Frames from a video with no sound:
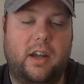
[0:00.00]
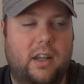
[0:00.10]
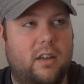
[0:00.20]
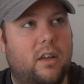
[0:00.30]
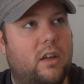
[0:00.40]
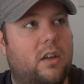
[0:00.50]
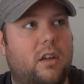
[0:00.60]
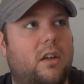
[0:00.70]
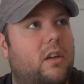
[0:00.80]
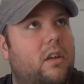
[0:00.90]
Like
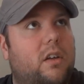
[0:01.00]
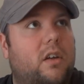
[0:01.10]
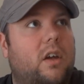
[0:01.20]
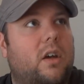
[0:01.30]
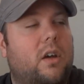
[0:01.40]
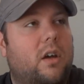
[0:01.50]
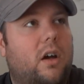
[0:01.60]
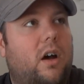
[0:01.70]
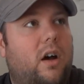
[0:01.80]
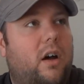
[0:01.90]

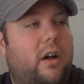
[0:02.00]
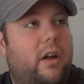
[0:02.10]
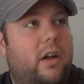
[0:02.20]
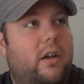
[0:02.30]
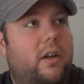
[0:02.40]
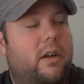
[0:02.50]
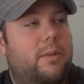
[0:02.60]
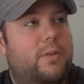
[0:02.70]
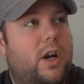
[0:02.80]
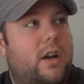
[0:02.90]

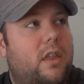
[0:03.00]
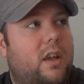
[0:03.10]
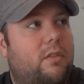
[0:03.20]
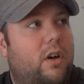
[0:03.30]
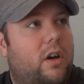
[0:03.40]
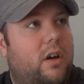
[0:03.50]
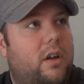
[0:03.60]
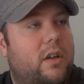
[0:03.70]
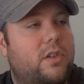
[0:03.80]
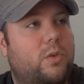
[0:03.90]
trying to think of
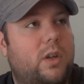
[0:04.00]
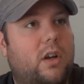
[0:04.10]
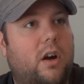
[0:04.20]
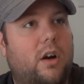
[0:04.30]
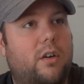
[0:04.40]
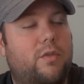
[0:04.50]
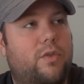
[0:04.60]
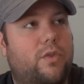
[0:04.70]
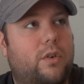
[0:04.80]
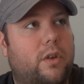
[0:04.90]
a sweet card
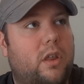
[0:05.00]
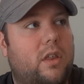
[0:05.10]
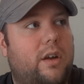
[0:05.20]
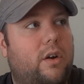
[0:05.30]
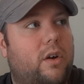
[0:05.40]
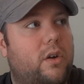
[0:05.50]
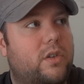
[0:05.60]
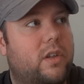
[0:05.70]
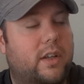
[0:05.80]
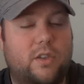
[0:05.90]
for
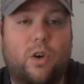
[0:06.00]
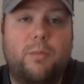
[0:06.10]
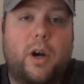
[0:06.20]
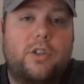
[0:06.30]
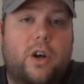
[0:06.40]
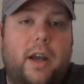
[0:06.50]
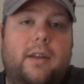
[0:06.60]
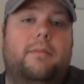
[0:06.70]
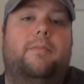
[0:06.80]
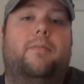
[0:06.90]
Theros, like a Stormbreath
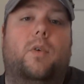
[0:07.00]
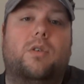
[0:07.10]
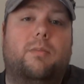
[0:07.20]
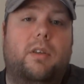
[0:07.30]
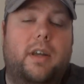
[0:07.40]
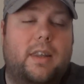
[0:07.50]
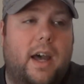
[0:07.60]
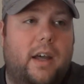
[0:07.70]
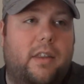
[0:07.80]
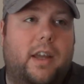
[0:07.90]
Dragon or something like
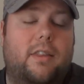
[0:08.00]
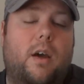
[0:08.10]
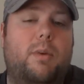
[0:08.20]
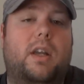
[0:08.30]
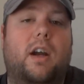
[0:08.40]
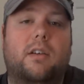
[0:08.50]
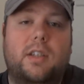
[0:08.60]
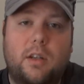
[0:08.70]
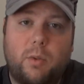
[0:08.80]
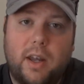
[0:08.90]
that. Like, that'd be a
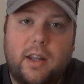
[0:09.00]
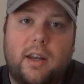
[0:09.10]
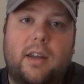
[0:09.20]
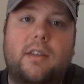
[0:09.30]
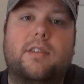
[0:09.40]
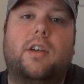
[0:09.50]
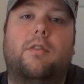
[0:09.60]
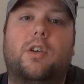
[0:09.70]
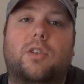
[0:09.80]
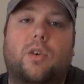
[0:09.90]
guaranteed way to get it
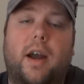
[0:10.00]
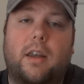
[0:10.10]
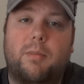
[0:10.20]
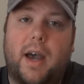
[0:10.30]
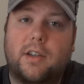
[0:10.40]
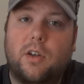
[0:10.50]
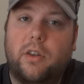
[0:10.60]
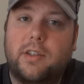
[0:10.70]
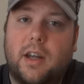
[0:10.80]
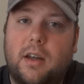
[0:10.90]
instead of just cracking packs
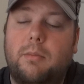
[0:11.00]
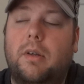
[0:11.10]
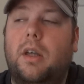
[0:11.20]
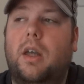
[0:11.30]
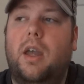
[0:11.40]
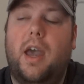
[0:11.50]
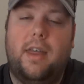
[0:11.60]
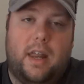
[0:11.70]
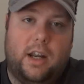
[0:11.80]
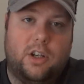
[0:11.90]
all the time,
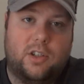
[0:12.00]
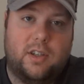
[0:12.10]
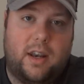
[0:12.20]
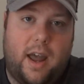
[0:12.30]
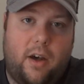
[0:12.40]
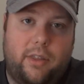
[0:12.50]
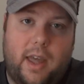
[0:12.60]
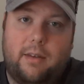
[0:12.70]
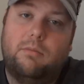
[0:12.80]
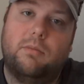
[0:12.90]
and then I could just send out
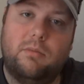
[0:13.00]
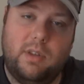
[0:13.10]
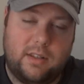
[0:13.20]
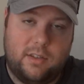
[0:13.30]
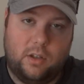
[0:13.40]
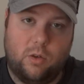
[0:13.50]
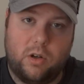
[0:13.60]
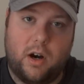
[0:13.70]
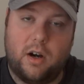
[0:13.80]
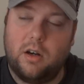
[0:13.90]
that
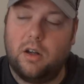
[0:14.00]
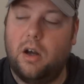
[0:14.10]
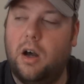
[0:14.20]
single card.